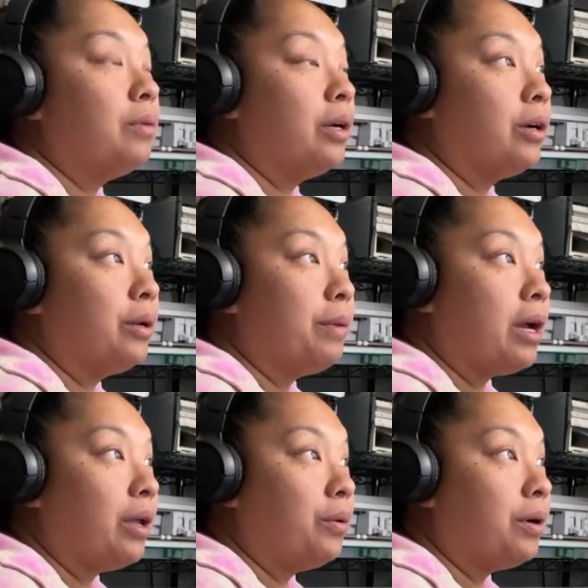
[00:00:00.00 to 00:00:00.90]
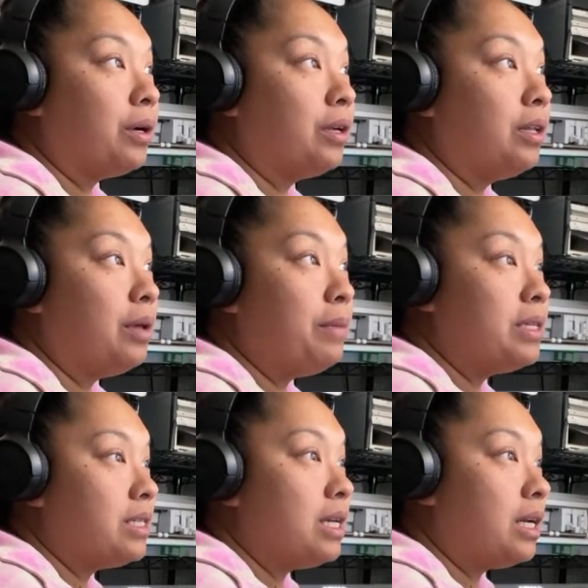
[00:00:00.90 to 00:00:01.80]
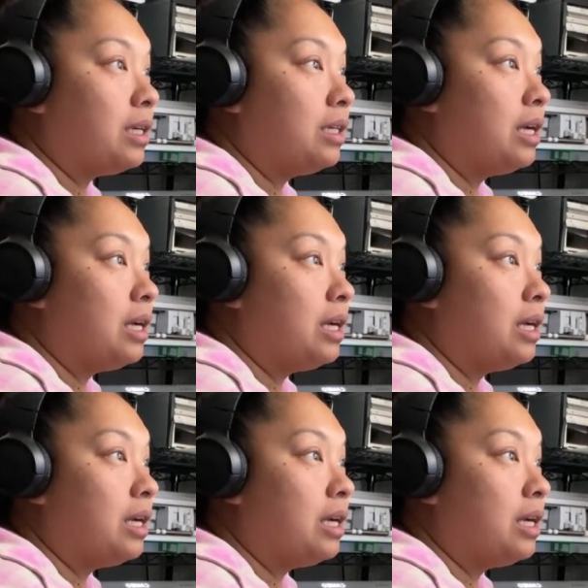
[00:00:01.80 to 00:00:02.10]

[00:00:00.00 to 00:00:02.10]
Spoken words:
We're going to pack in order. Let me see.